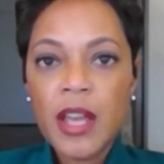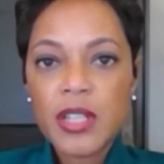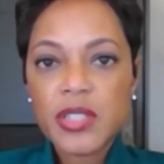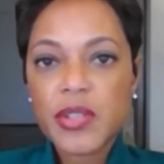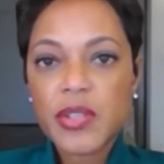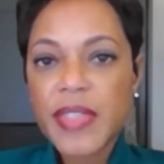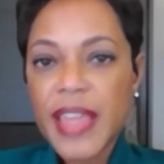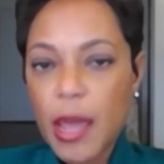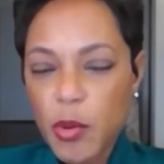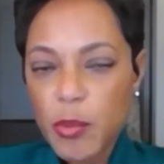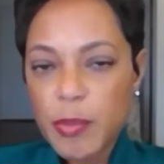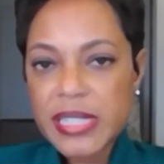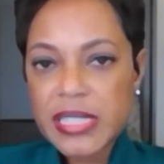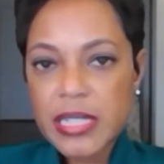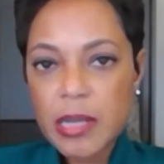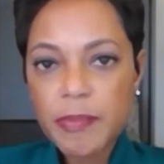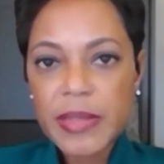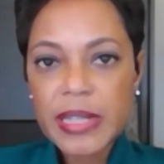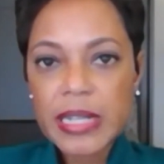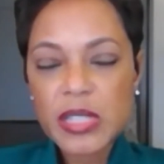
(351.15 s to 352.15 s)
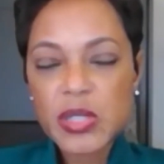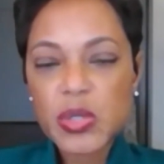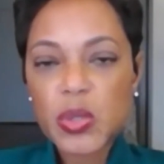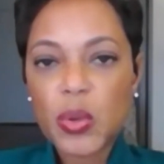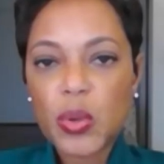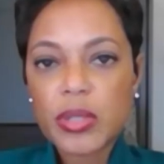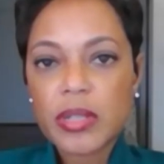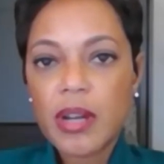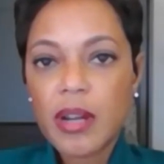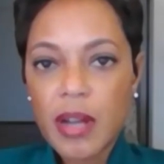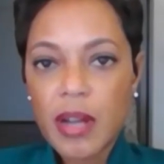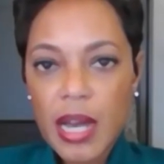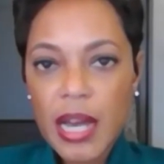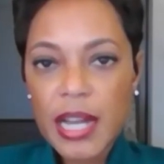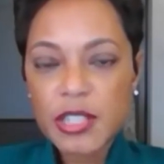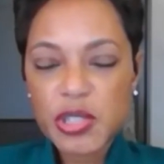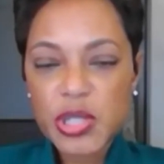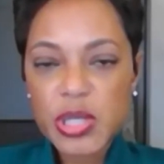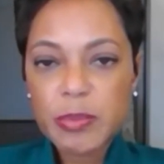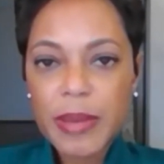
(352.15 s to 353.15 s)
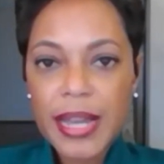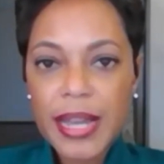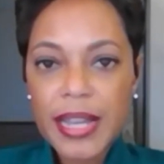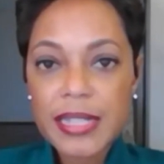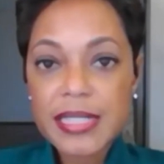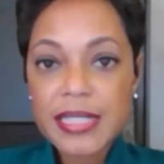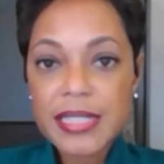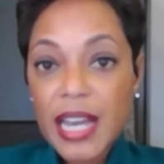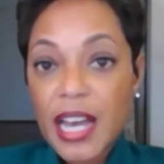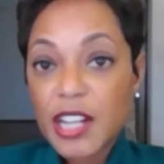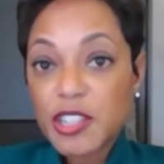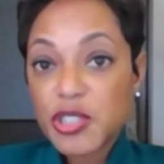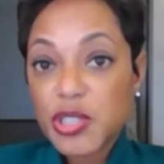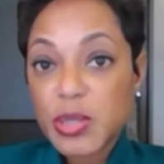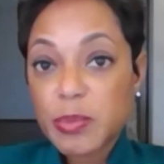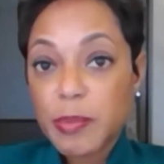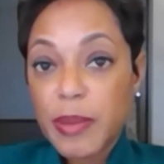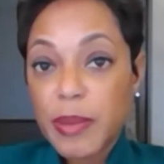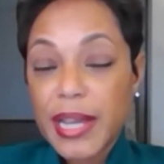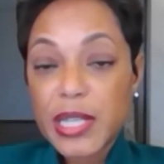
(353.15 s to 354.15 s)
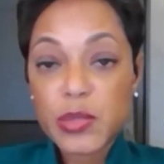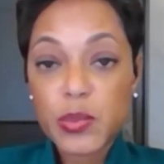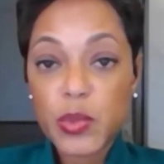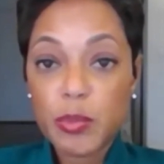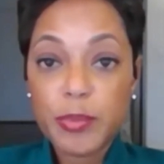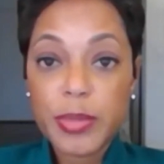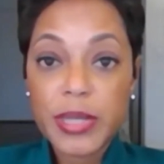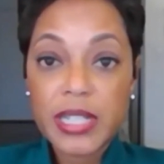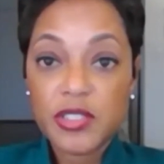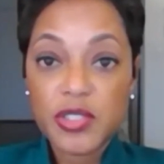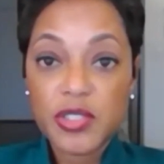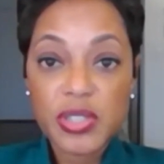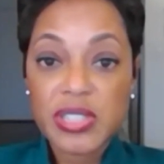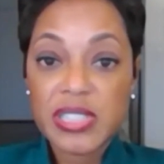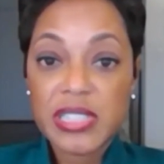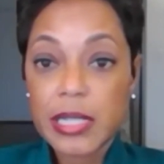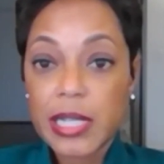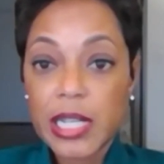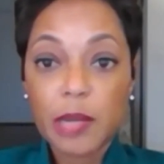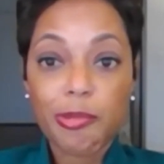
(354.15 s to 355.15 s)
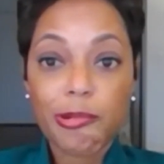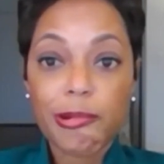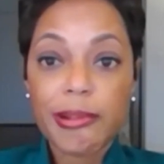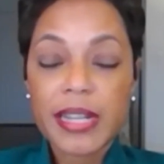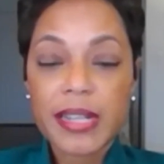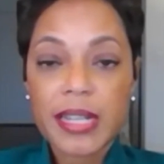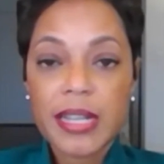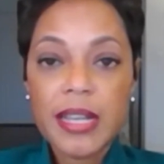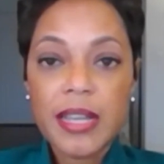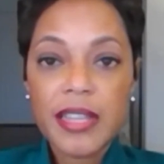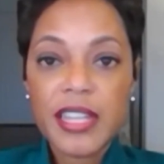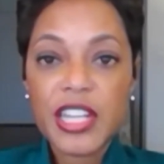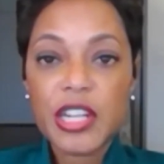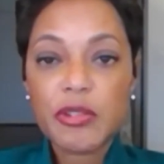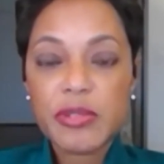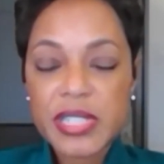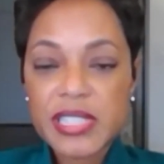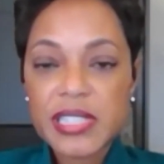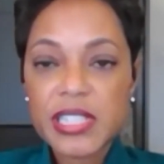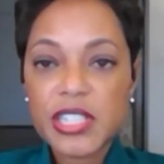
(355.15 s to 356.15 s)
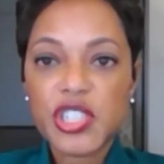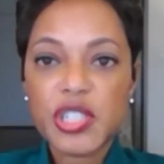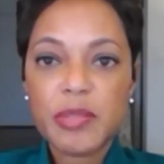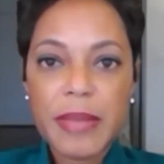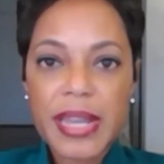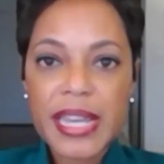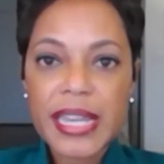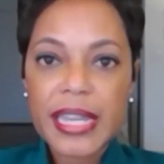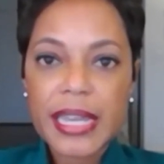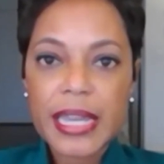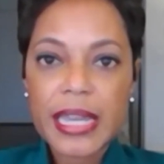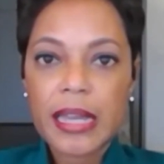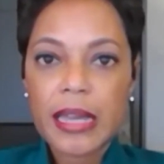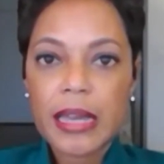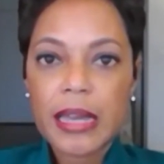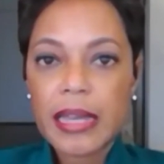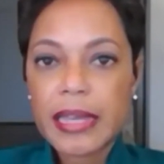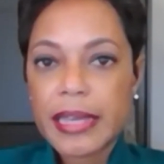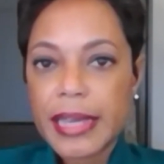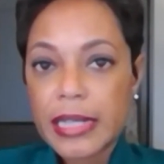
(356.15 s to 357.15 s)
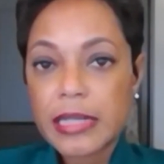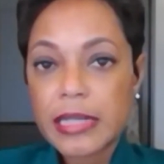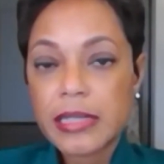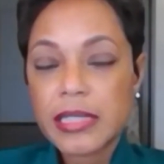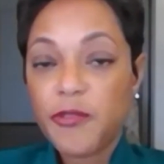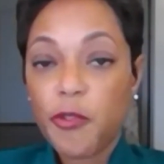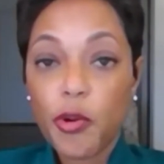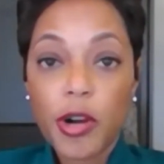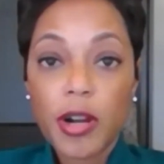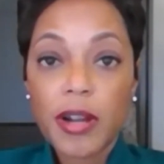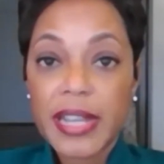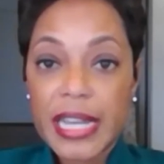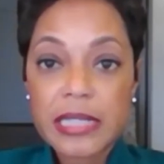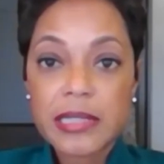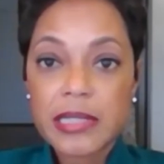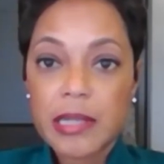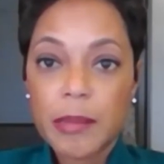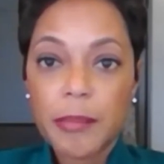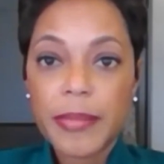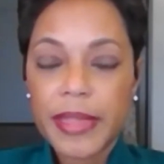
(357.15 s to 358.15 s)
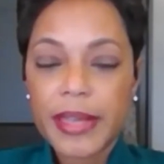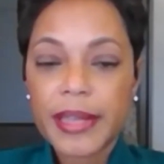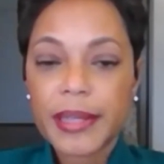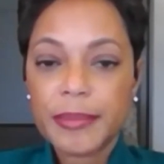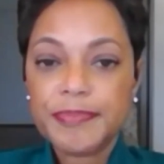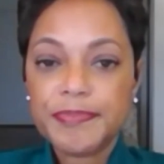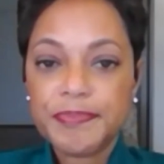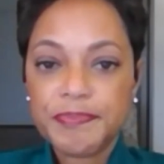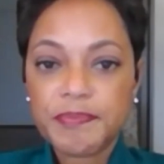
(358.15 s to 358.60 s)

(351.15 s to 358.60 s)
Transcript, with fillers: So that would be something that's called unconscious bias. Conscious bias would be just deliberate, you know, decision making against for or against something.